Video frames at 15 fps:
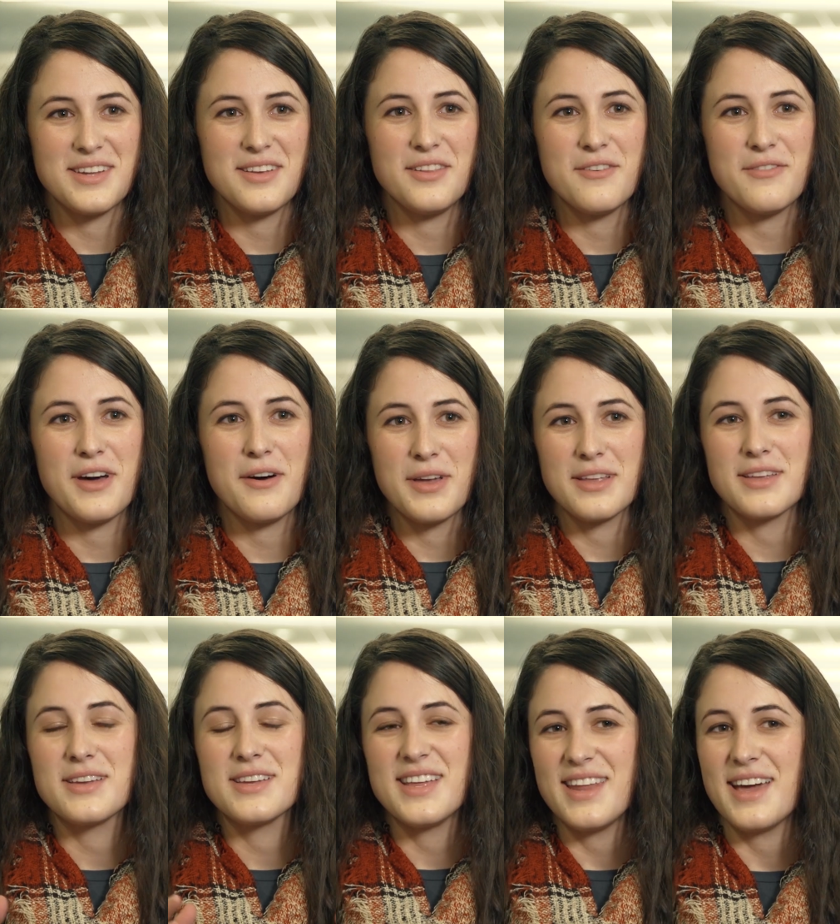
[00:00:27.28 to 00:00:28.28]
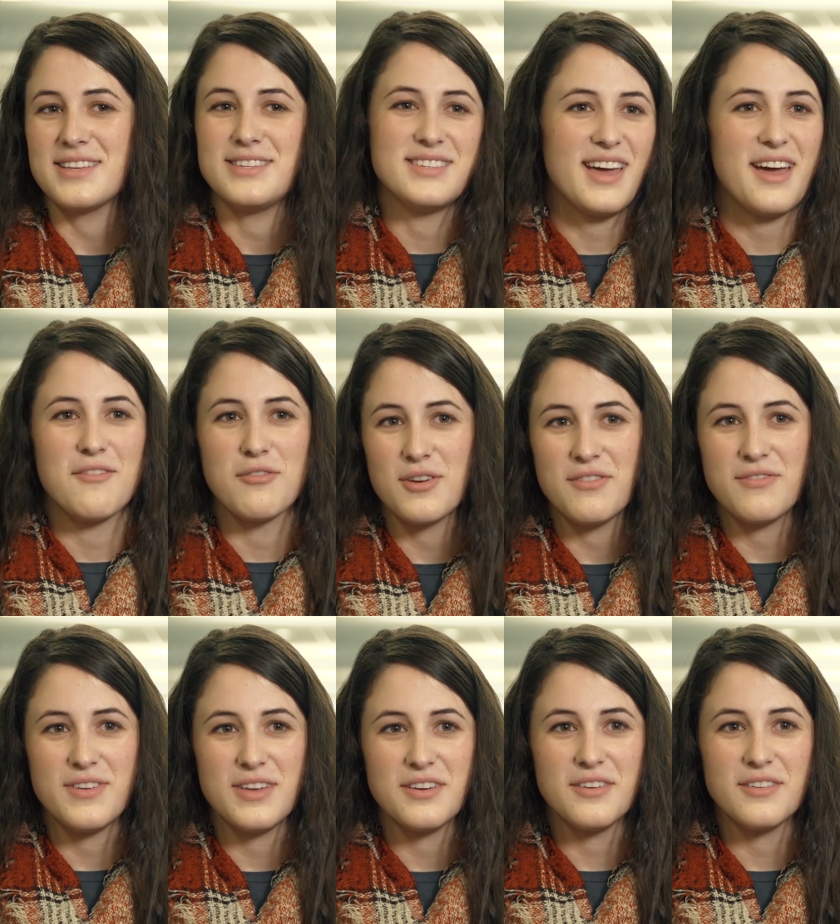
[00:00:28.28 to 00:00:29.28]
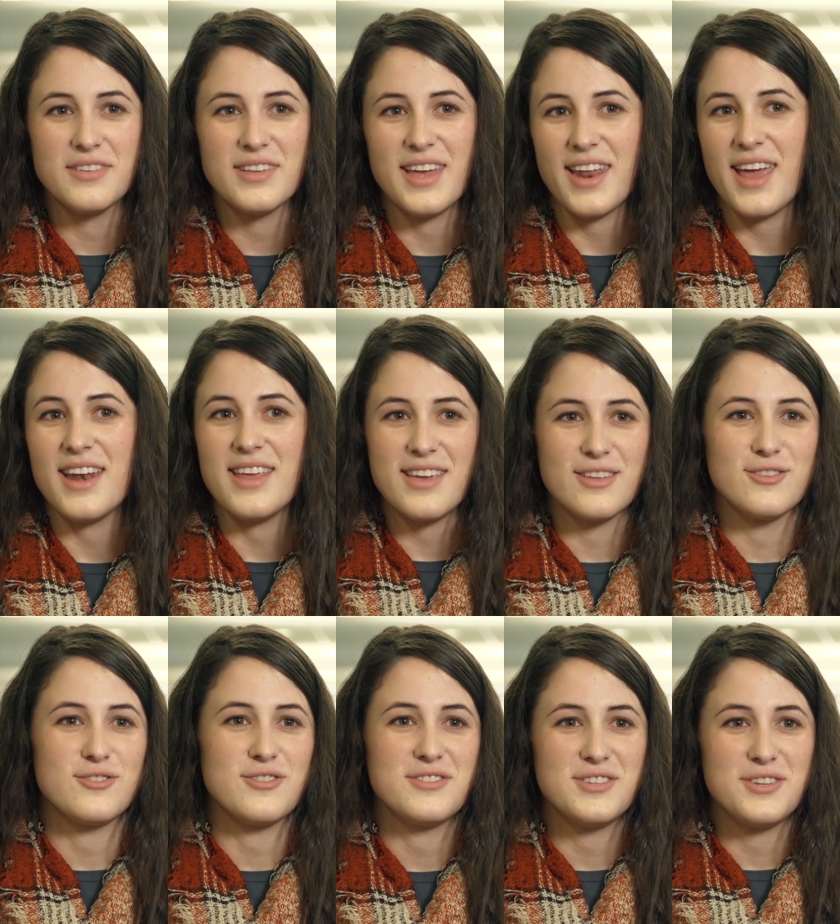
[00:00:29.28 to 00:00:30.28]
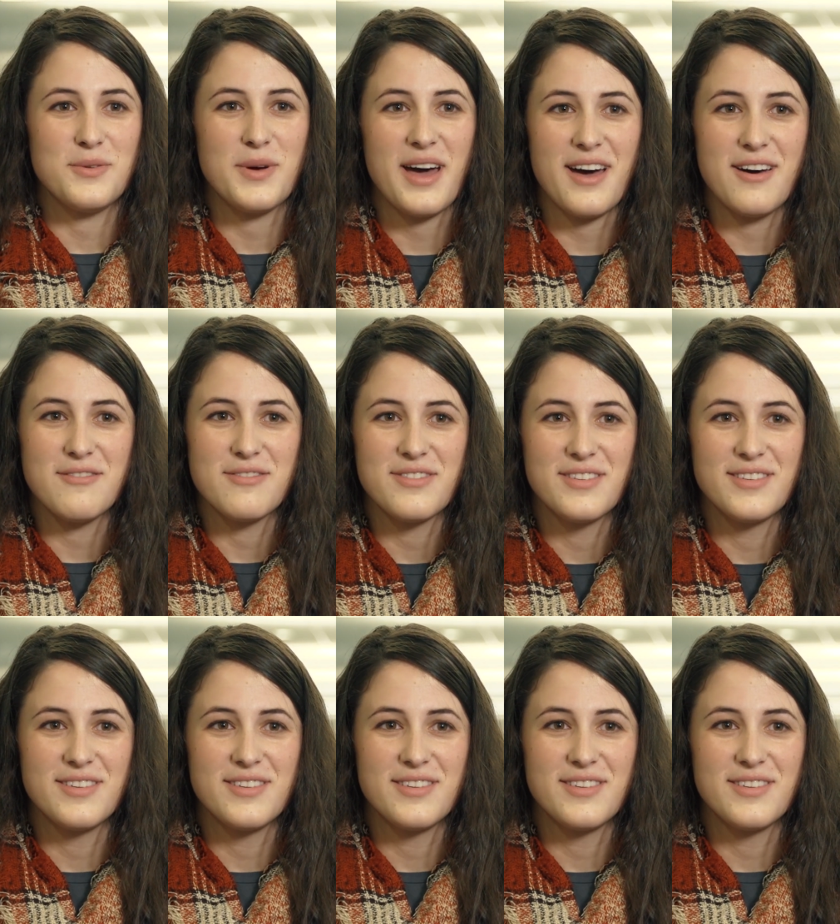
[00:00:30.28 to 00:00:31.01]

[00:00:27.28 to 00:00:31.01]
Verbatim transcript: and I love how it connects to every field and any interest you have.